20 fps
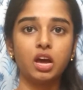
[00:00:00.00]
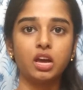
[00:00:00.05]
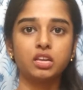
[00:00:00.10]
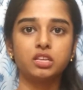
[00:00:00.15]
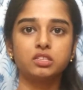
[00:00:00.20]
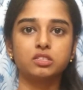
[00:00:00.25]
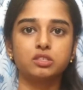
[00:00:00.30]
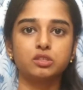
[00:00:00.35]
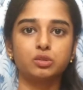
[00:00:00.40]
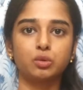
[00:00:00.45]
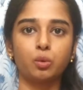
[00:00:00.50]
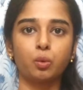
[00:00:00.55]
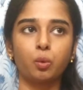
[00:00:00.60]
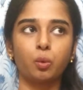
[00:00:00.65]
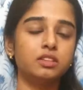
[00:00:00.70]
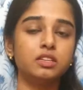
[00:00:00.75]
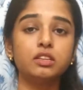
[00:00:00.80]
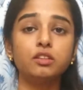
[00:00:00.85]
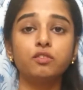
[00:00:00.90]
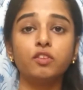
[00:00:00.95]
So
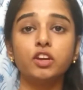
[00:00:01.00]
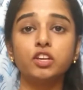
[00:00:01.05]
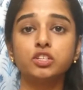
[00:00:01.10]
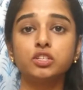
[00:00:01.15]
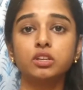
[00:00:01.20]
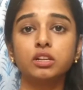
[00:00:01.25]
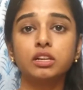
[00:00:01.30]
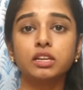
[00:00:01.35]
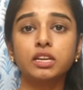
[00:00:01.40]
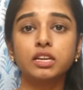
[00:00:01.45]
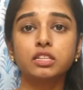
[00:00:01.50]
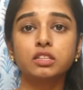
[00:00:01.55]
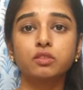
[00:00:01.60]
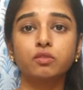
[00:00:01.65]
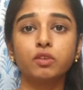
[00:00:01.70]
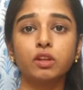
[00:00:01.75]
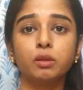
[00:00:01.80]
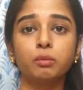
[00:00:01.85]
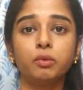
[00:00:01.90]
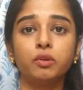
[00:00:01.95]
these facial kits
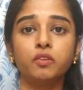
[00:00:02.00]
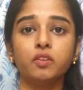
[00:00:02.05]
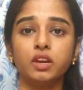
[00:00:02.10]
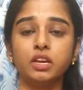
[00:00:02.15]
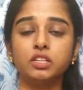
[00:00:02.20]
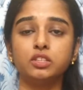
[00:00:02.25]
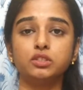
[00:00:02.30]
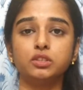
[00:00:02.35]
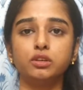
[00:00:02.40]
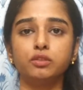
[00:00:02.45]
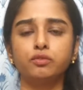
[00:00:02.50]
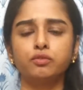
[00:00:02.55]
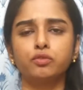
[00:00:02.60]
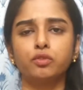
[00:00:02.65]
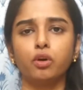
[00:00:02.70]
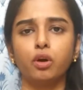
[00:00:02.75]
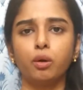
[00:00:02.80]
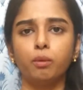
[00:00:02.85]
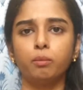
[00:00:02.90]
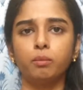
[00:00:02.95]
will be ranging
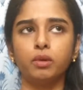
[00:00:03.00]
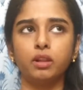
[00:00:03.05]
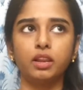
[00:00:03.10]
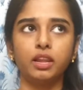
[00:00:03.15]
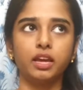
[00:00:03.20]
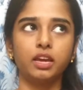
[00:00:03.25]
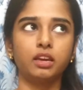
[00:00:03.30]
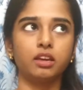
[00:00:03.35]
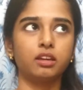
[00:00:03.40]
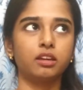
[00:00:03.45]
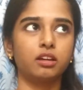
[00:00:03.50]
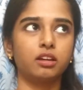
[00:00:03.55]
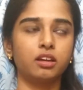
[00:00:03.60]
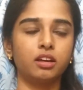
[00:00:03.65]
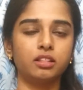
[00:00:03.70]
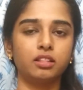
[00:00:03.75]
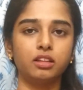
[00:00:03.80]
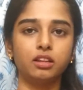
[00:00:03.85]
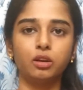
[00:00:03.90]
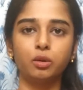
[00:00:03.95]
from, like,
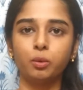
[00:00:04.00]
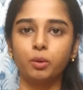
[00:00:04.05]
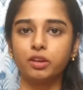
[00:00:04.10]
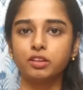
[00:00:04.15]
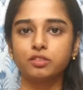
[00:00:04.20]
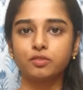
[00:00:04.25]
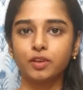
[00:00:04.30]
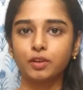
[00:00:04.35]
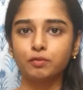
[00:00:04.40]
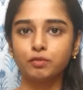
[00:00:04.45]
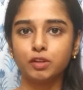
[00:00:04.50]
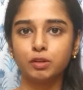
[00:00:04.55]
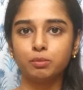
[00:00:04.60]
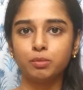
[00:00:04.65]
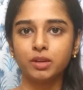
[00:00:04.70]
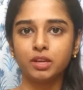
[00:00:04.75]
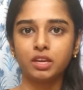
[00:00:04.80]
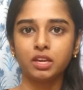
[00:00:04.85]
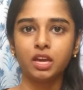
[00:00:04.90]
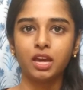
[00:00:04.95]
the lowest one will
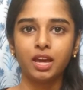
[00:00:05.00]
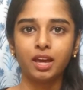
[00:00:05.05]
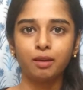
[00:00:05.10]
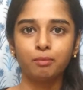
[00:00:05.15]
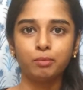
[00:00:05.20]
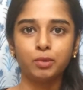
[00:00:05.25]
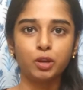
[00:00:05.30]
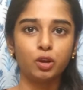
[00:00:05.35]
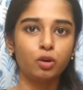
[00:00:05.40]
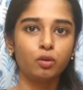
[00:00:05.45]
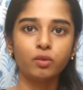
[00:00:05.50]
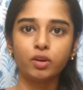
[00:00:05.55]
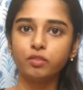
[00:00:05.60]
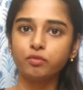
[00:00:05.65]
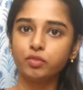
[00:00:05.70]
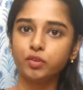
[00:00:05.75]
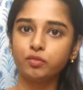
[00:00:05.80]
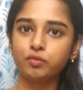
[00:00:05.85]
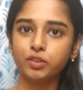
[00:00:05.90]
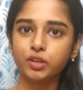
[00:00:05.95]
be below
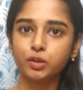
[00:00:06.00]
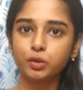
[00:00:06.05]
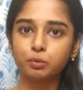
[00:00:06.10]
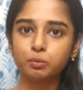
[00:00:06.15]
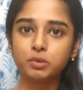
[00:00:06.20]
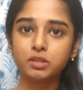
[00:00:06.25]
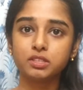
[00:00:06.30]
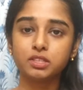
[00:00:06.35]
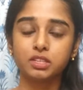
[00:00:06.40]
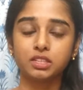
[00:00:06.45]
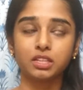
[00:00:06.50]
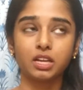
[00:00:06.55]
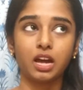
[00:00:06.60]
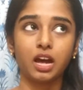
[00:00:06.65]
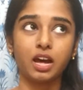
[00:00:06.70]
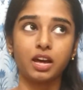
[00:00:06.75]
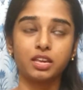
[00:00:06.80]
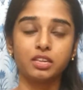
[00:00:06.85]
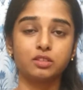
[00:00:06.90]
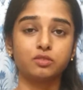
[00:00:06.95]
150 rupees and the
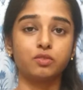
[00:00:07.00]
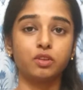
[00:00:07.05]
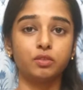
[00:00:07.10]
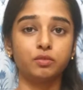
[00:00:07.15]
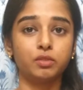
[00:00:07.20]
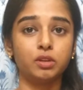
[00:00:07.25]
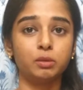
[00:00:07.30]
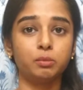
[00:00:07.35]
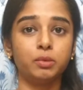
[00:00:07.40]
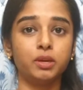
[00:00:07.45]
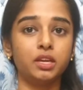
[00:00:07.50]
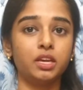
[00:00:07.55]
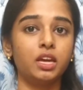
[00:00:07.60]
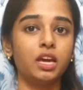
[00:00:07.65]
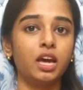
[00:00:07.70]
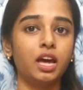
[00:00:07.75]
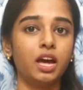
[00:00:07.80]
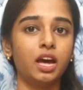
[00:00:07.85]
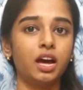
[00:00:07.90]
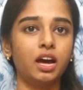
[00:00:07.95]
highest one will be
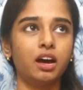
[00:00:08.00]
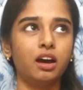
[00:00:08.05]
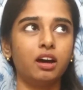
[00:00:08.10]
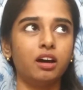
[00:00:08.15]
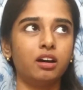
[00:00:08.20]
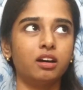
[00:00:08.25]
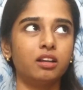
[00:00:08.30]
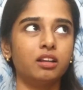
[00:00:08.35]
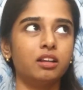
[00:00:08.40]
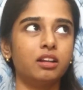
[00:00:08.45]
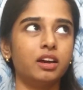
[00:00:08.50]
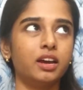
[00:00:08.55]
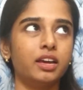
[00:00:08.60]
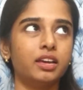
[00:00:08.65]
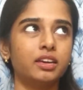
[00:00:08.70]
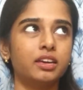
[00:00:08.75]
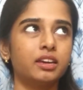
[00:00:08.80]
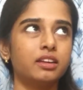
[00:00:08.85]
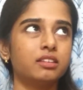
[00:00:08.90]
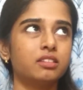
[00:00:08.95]
I
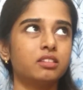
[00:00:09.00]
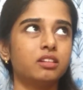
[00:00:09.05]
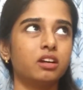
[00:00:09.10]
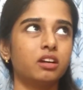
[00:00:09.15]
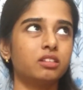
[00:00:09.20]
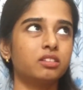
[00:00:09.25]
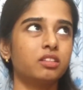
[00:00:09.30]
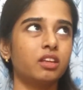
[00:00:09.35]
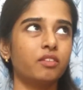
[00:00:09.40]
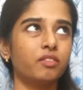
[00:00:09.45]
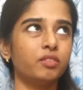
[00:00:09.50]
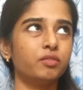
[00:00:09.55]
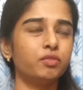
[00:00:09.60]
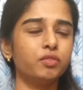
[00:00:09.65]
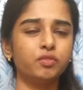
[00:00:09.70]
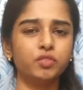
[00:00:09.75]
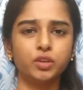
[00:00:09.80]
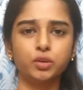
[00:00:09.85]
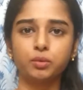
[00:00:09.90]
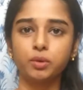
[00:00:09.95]
guess
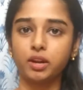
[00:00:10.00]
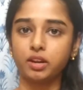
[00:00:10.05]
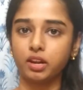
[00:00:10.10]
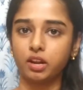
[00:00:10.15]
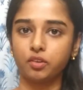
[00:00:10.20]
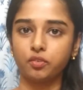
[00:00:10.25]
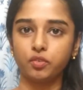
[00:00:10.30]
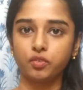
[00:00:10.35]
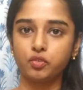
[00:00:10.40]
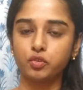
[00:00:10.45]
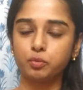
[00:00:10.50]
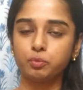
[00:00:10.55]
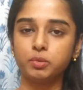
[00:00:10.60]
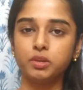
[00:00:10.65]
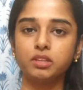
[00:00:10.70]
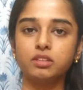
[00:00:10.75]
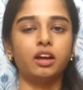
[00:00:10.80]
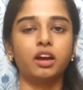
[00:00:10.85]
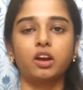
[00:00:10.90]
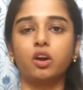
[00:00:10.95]
750 to 800
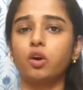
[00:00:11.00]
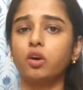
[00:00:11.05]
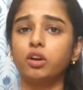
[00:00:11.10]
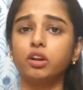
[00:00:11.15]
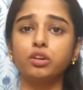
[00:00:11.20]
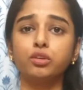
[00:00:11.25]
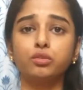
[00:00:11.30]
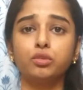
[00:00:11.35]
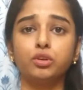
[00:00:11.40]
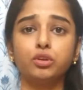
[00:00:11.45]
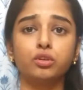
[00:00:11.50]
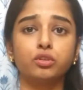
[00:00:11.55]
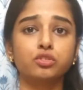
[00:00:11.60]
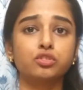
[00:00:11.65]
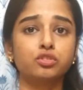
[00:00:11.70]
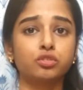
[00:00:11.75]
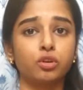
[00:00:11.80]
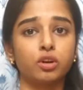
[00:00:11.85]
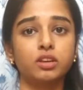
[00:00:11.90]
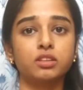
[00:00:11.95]
rupees. According to your
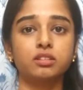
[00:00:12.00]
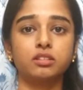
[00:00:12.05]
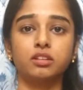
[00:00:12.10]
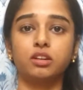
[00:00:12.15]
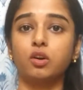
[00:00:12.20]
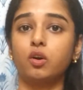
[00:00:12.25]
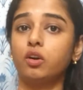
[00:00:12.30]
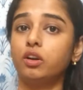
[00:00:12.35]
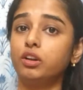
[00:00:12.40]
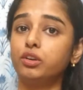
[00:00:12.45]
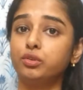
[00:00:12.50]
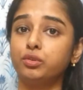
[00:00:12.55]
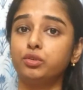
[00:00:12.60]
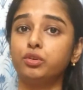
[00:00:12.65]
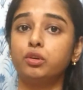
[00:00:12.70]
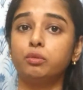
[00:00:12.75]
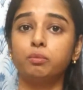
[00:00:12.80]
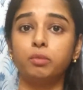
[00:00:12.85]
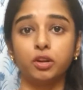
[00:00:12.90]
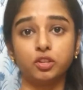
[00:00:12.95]
choice and according to
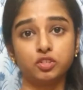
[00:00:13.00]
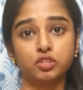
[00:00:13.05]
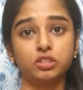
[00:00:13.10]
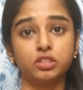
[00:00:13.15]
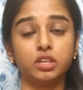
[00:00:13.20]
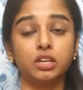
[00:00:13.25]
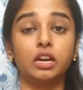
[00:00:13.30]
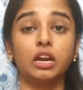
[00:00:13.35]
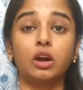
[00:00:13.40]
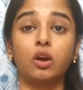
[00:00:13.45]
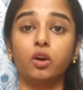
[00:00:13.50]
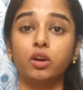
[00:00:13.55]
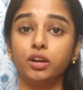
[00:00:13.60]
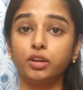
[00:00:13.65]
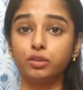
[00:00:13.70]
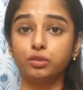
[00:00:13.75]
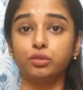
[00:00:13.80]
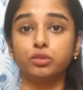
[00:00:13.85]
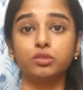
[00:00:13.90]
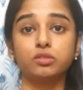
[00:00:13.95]
your budget and
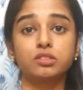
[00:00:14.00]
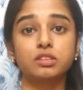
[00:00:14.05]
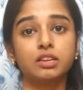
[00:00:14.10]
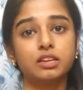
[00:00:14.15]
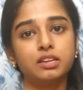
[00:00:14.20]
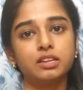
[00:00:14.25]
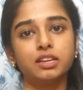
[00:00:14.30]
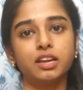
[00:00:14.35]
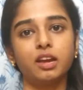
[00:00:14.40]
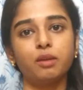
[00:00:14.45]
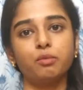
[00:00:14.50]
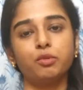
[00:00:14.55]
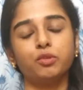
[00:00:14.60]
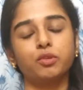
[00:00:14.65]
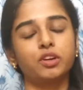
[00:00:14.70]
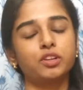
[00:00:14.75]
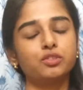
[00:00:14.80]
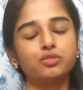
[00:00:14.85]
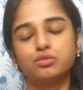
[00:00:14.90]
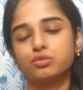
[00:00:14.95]
according to your skin type, you
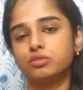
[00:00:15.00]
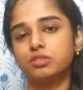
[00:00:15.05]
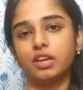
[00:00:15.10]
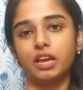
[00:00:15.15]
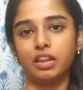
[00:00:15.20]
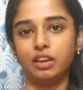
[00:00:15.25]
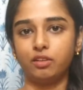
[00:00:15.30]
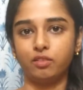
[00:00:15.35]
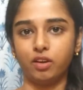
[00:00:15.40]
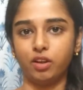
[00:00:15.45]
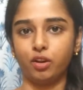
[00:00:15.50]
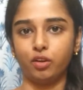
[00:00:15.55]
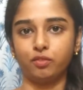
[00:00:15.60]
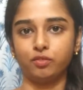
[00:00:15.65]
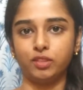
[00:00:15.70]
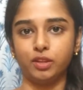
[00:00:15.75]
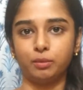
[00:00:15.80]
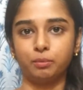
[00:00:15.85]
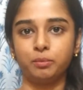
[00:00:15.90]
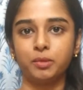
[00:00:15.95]
can choose any one of
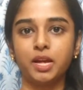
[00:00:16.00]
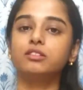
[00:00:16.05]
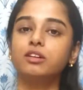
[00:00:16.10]
them.